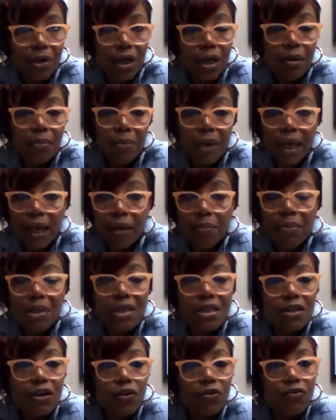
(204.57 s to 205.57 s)

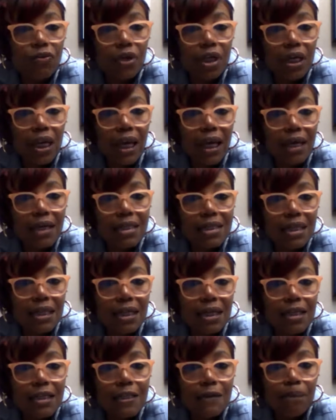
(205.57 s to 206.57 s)
Commandments over in
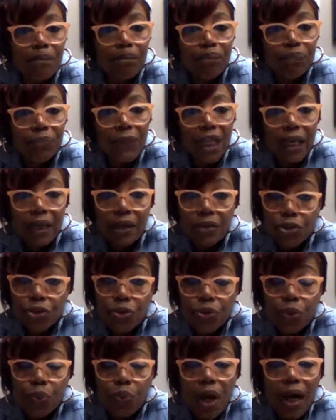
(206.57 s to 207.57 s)
Exodus and
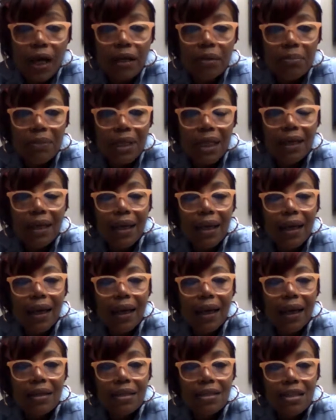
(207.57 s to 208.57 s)
Deuteronomy.
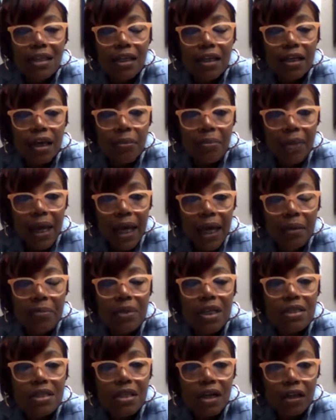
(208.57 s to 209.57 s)
And the Ten
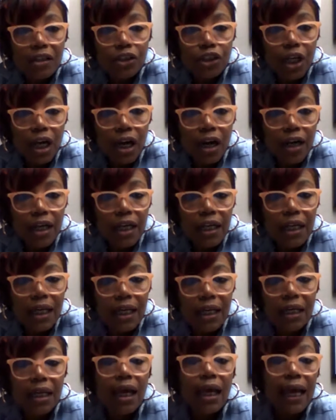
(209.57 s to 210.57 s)
Commandments are
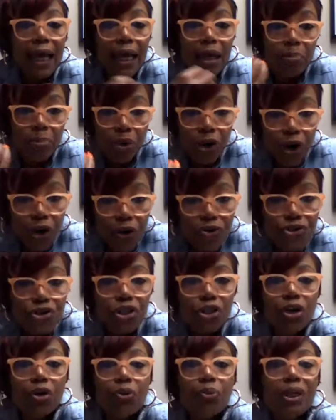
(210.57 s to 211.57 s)
targeting a
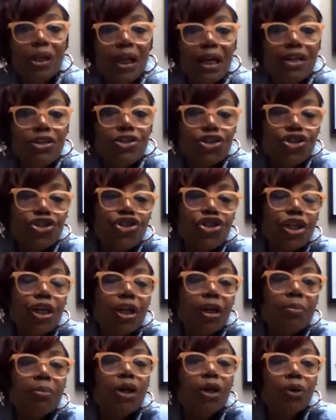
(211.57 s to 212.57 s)
personal
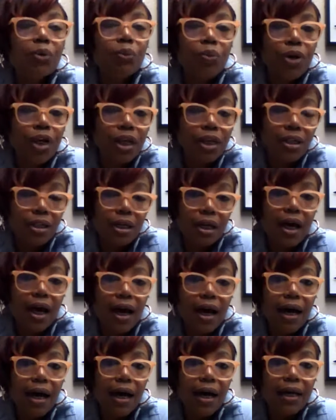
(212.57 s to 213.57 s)
relationship with
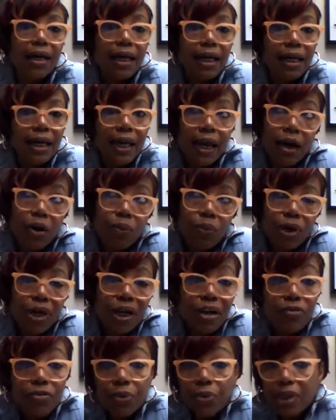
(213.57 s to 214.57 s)
God. Now,
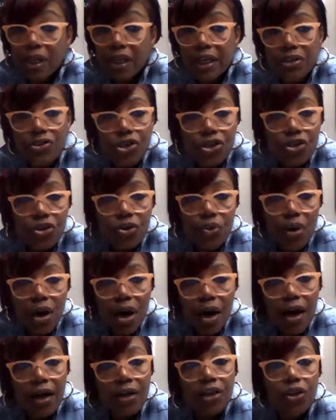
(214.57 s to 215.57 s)
whatever religion you
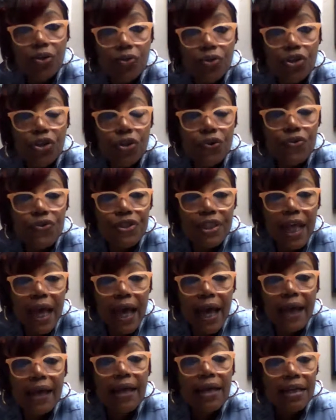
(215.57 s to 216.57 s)
are, you use
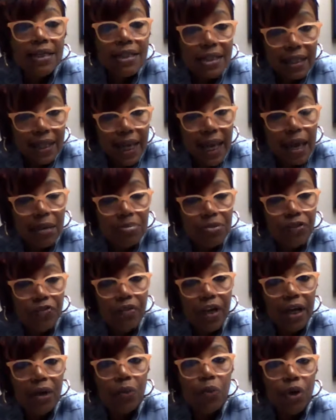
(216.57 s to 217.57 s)
that to
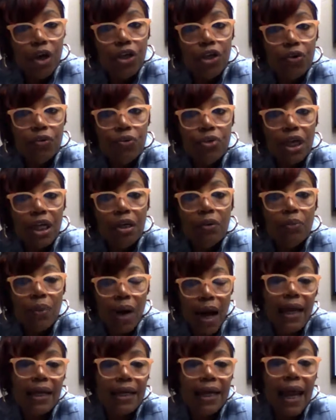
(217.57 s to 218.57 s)
captivate what you need
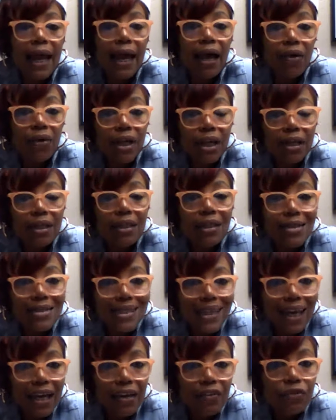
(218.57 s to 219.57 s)
right now in
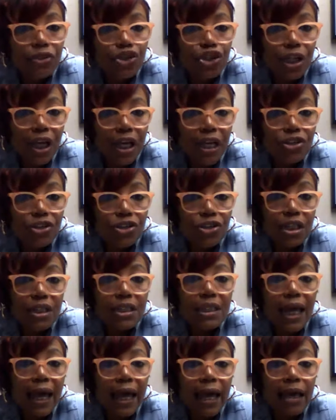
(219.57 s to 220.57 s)
these
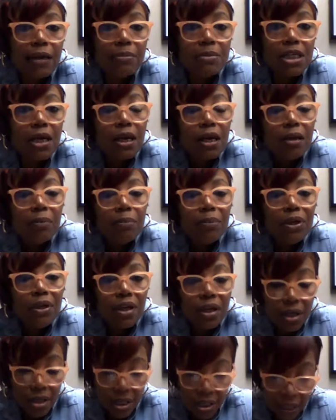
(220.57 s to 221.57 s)
ever-changing times.
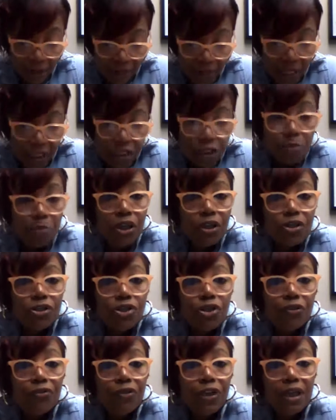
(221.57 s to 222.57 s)
Because
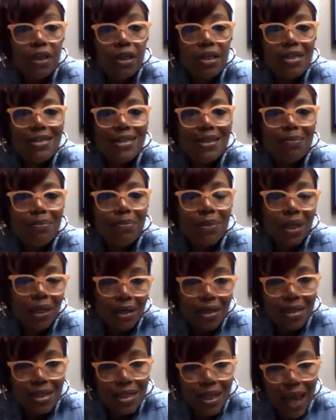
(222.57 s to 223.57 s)
spiritual fitness to
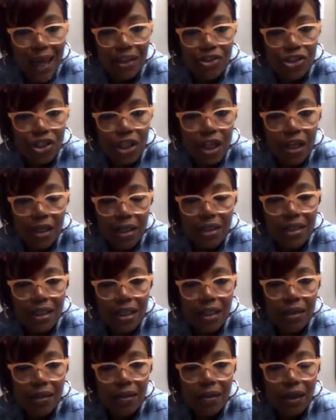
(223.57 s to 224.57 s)
me is
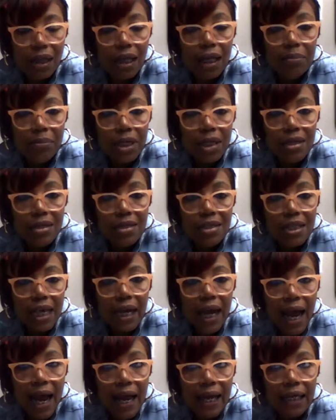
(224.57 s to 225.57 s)
agility. It means
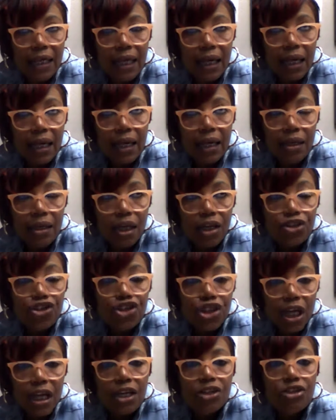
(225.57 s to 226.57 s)
that I can
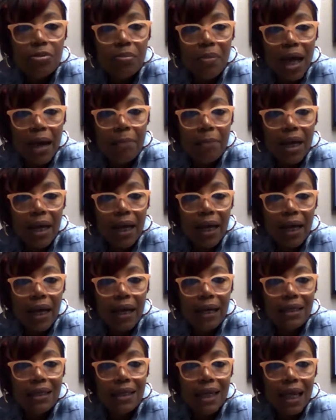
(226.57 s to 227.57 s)
change my
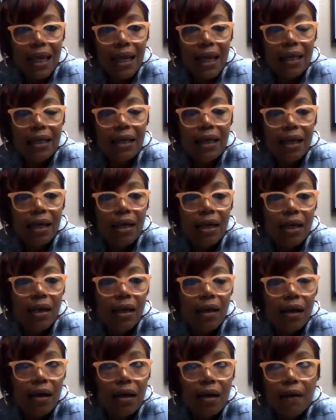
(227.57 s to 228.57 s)
mind at
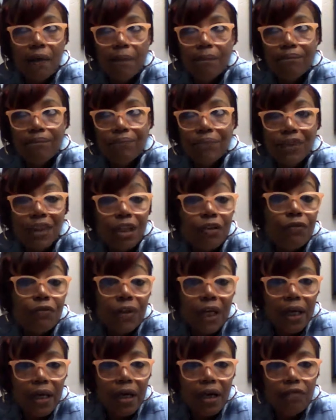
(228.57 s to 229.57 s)
the
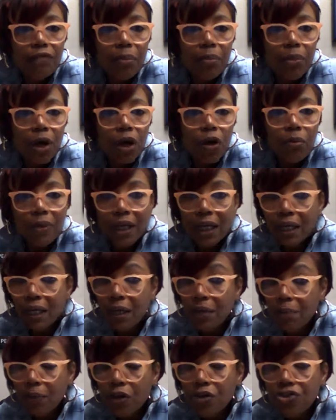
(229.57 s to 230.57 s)
flick of a moment. An
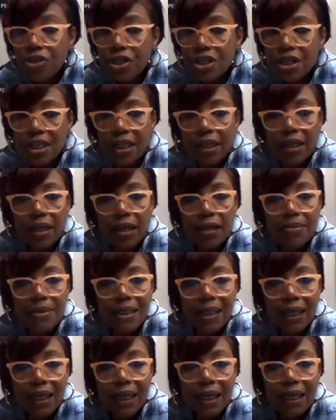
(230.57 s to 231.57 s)
emergency
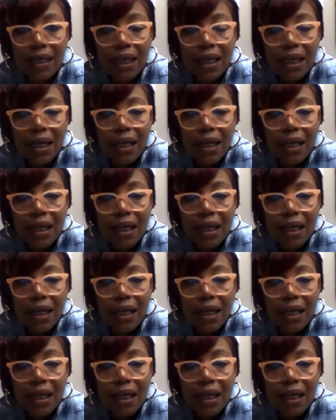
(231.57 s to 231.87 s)
comes in.